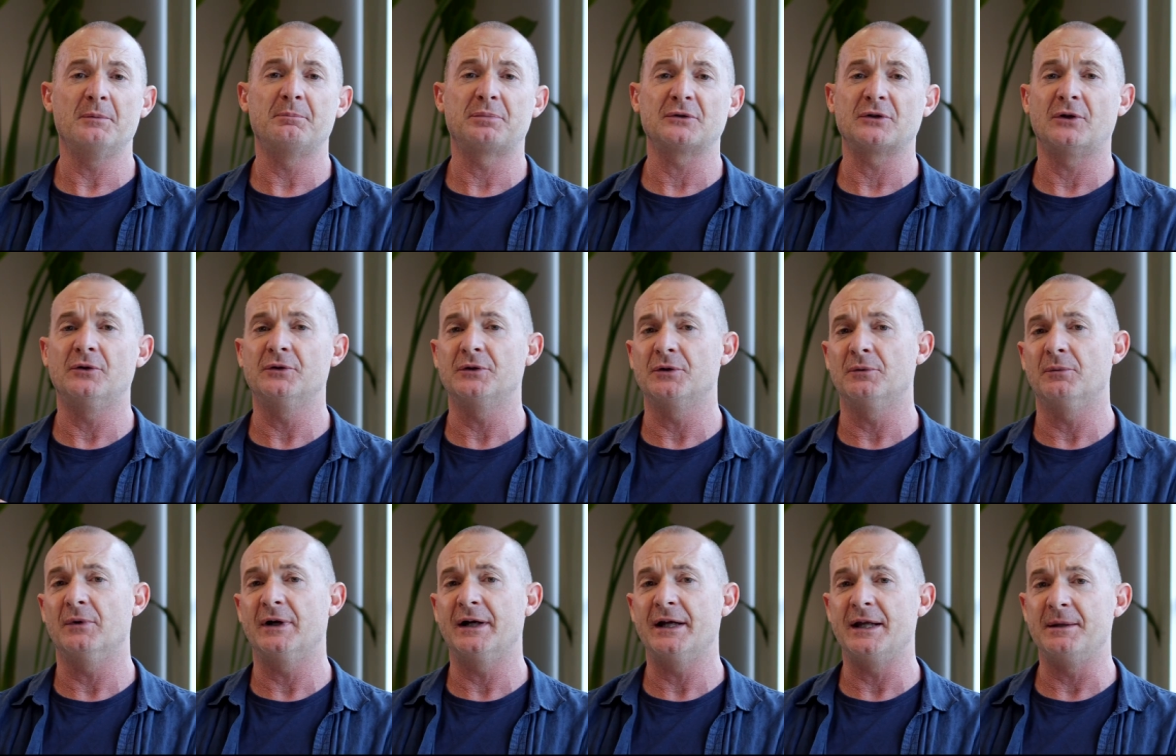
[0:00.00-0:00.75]
were blown
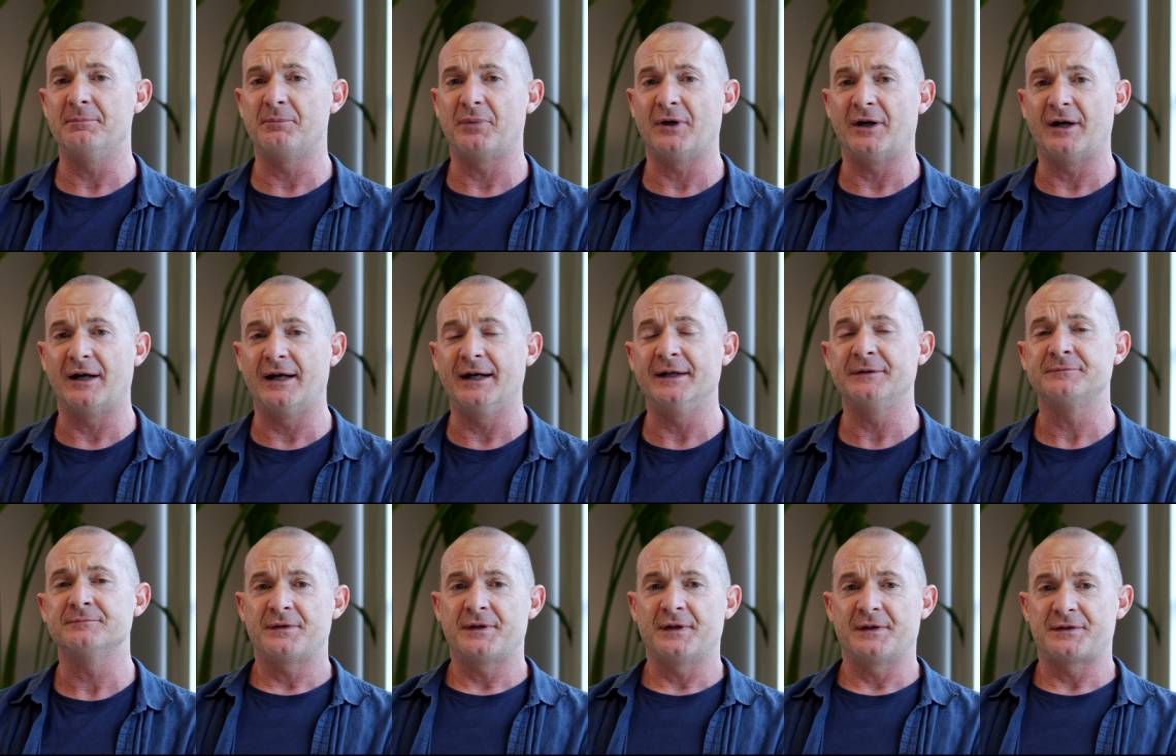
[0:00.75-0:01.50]
away
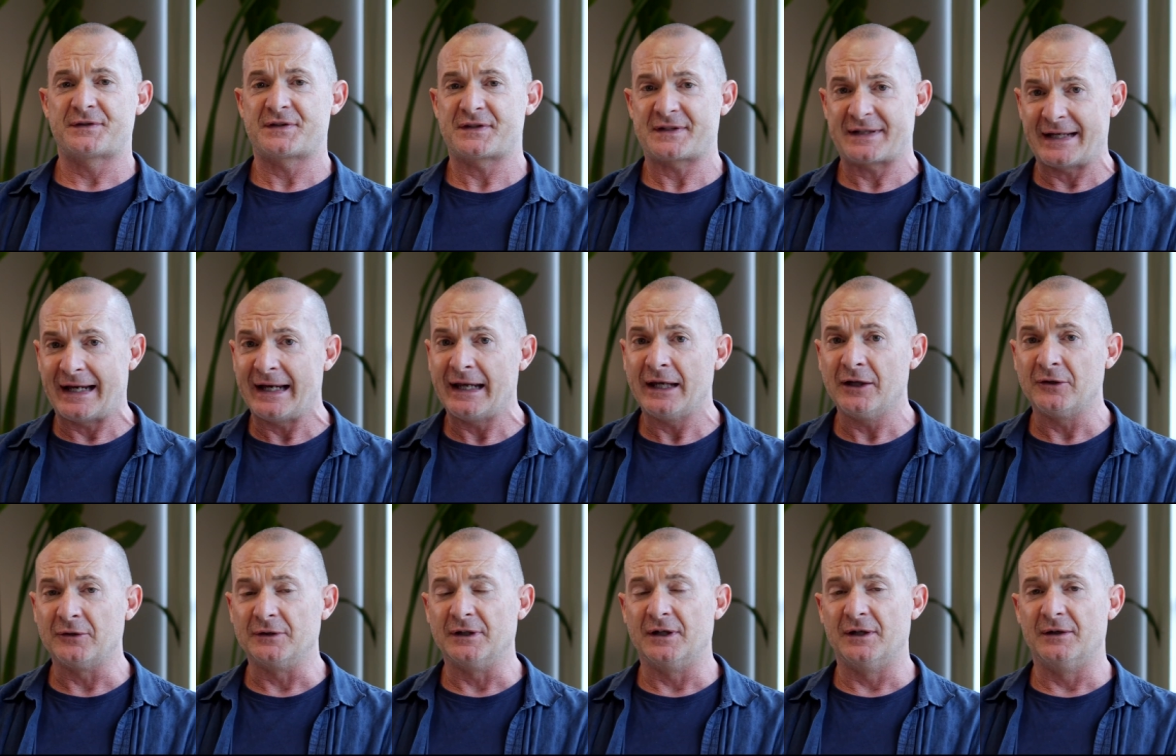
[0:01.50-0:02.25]
by the
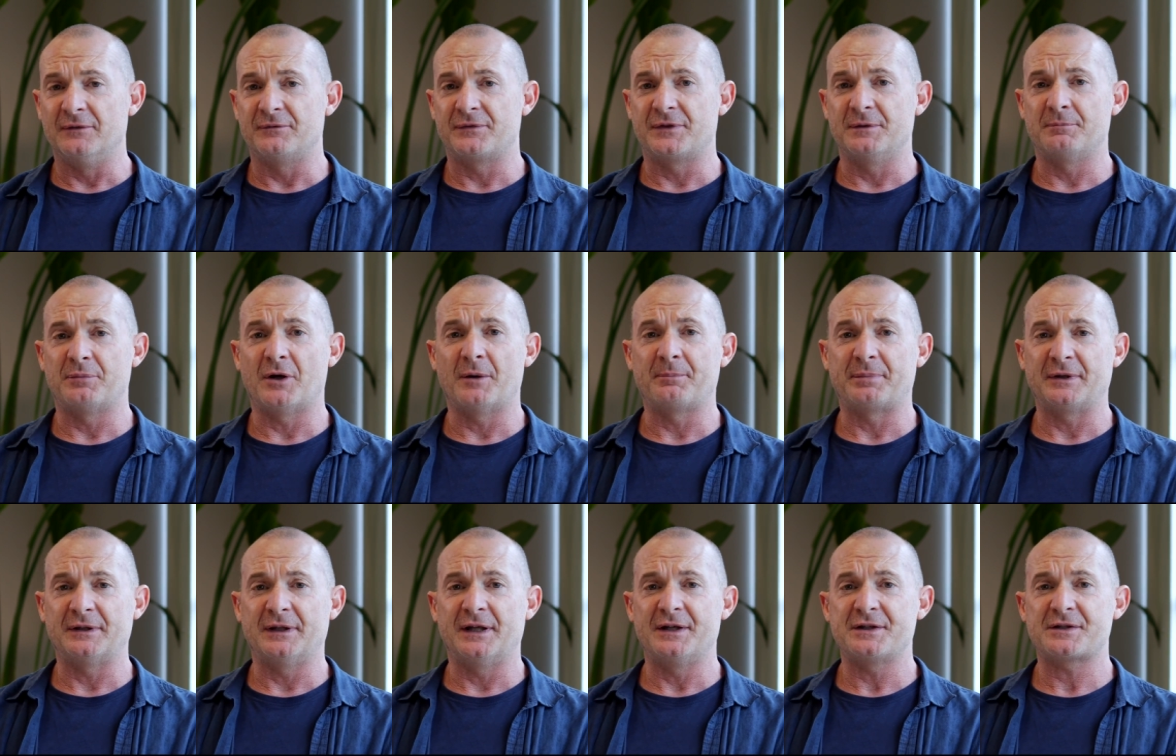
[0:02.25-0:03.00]
scale of the
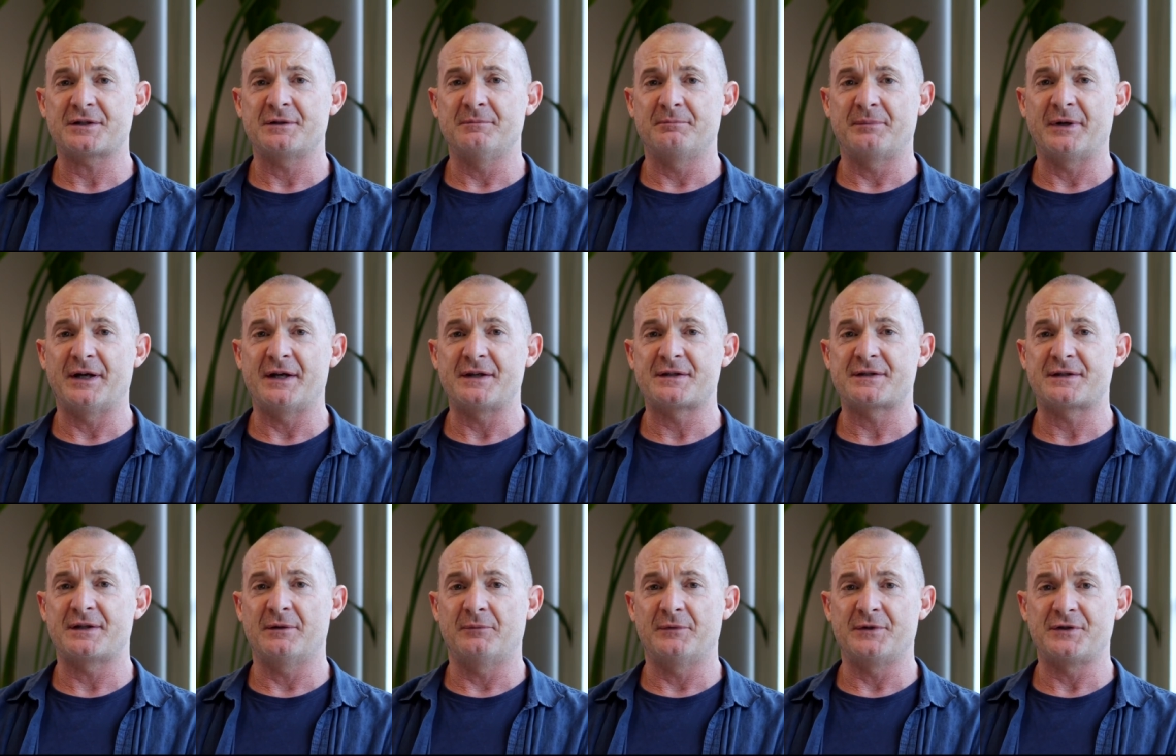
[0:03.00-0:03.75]
population
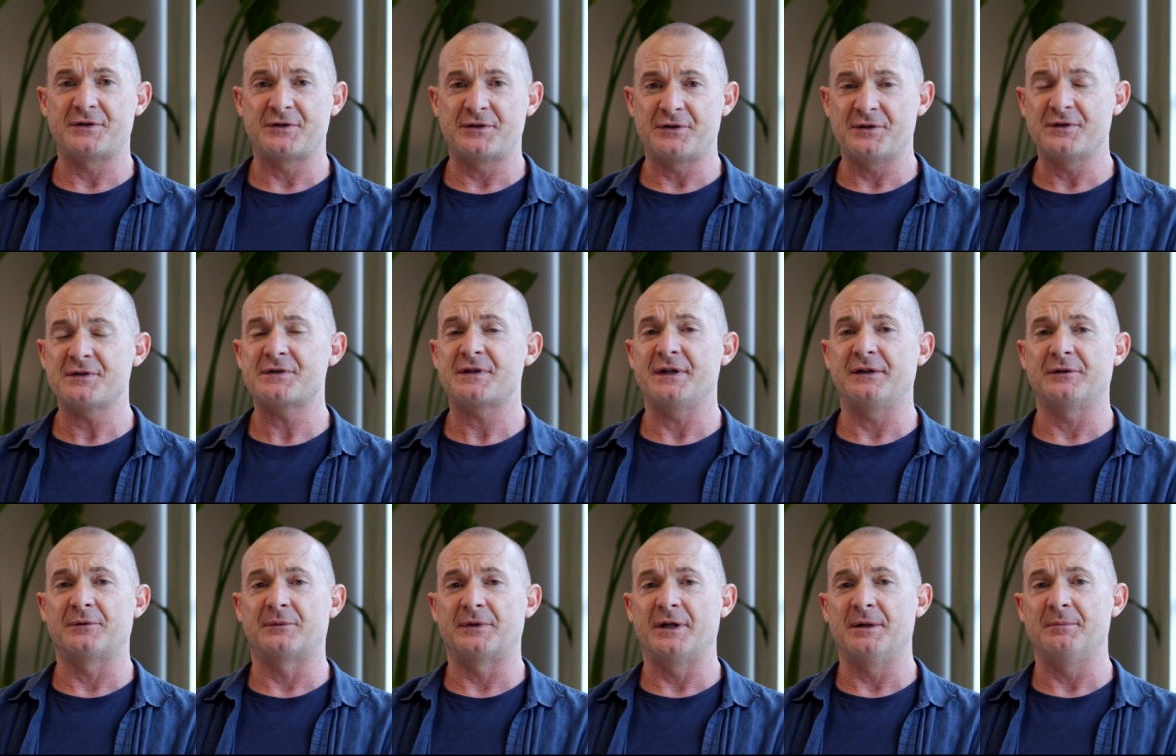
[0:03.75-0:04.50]
base that was
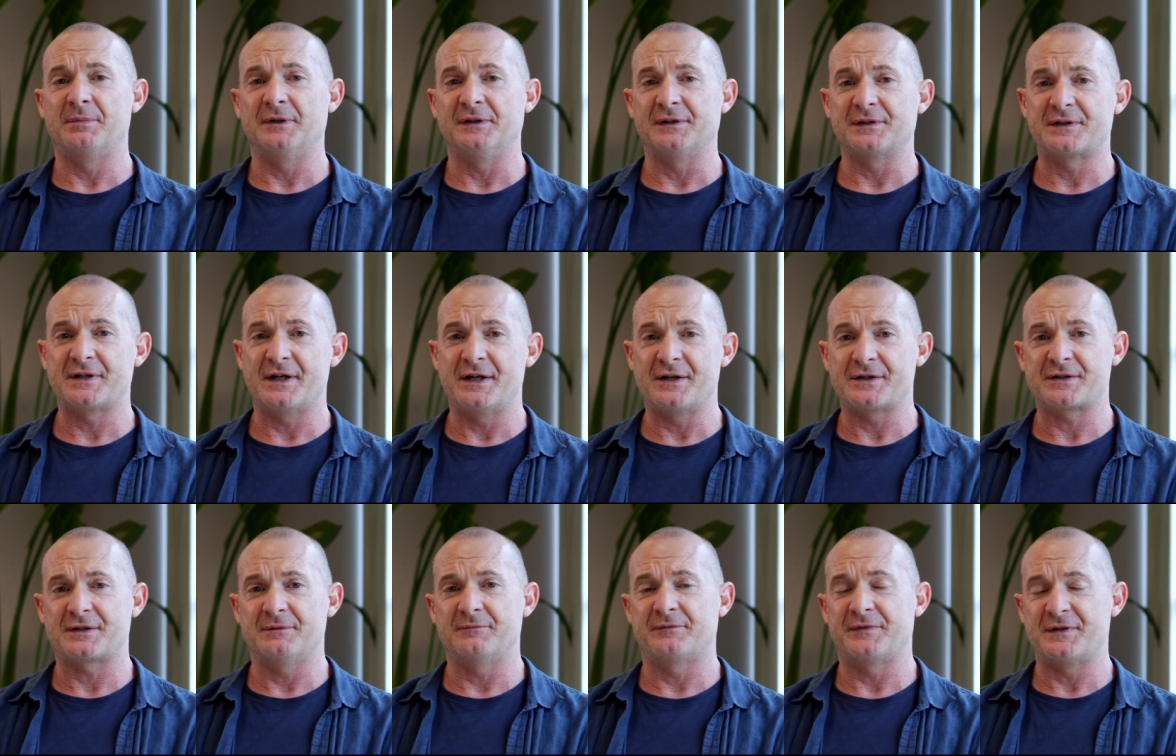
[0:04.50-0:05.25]
using the
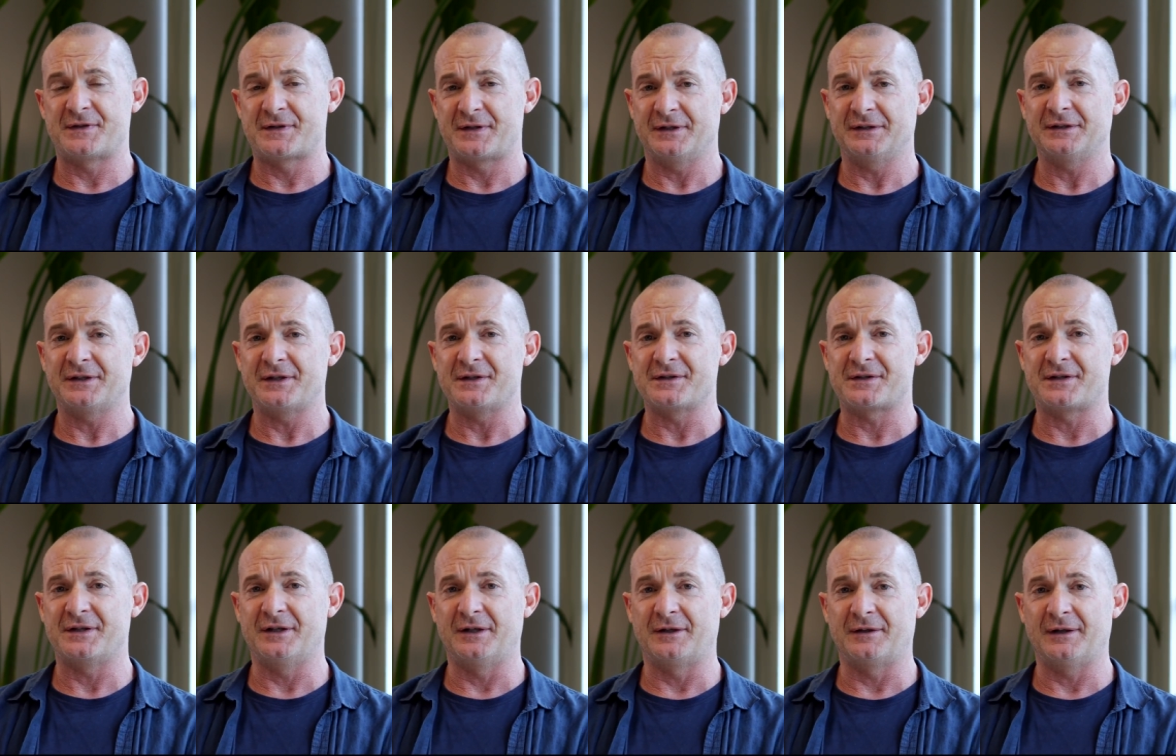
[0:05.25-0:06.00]
rehabilitation
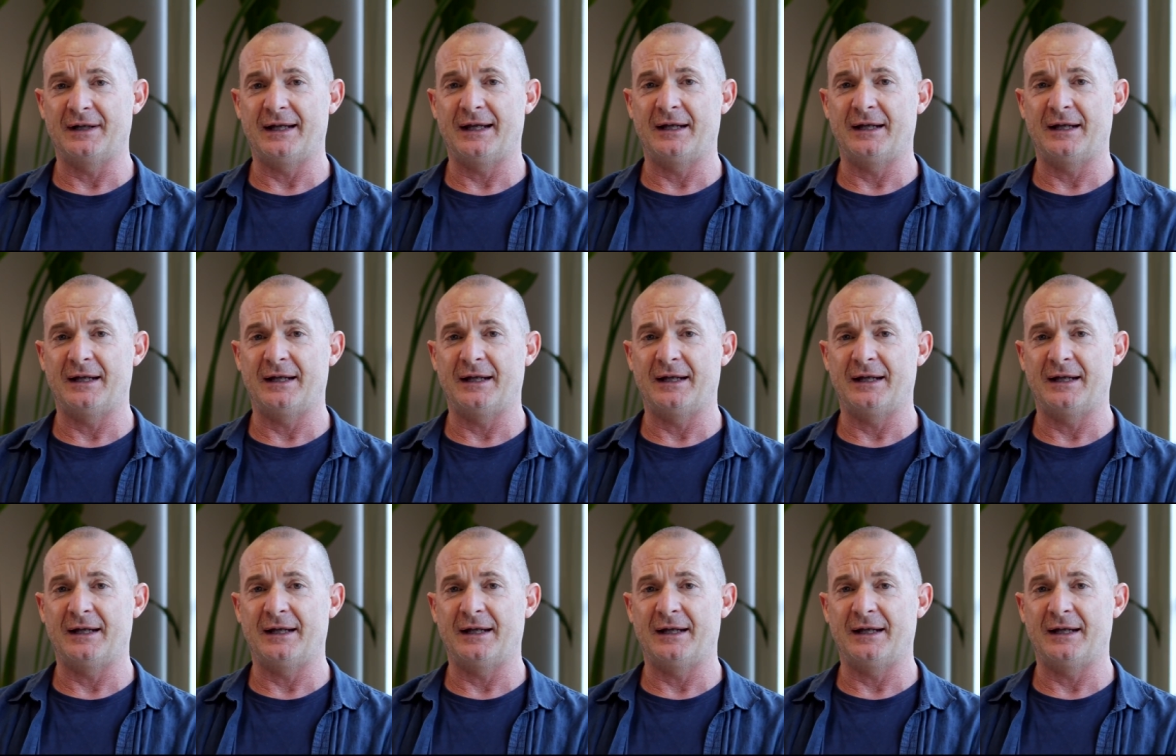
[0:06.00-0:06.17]
facilities here.